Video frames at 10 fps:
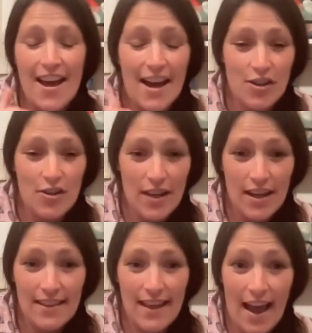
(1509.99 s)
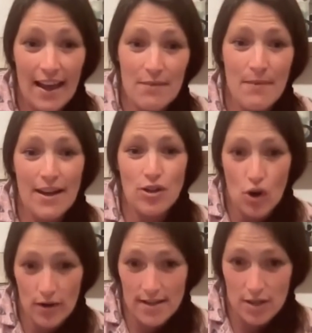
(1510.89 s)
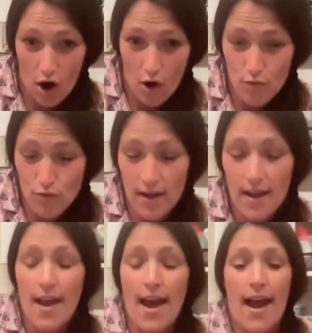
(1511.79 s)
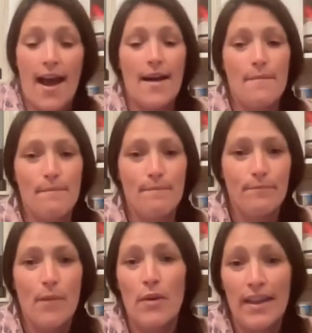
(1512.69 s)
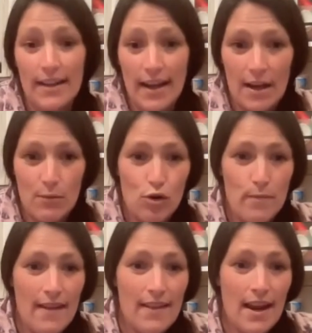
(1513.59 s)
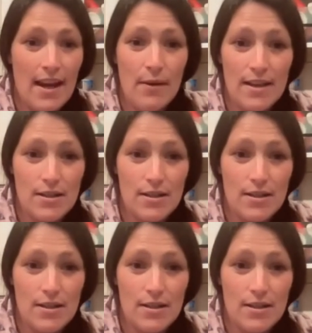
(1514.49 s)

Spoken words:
I don't think you can get the onion mate on its own, but we can yarn more about that anyway.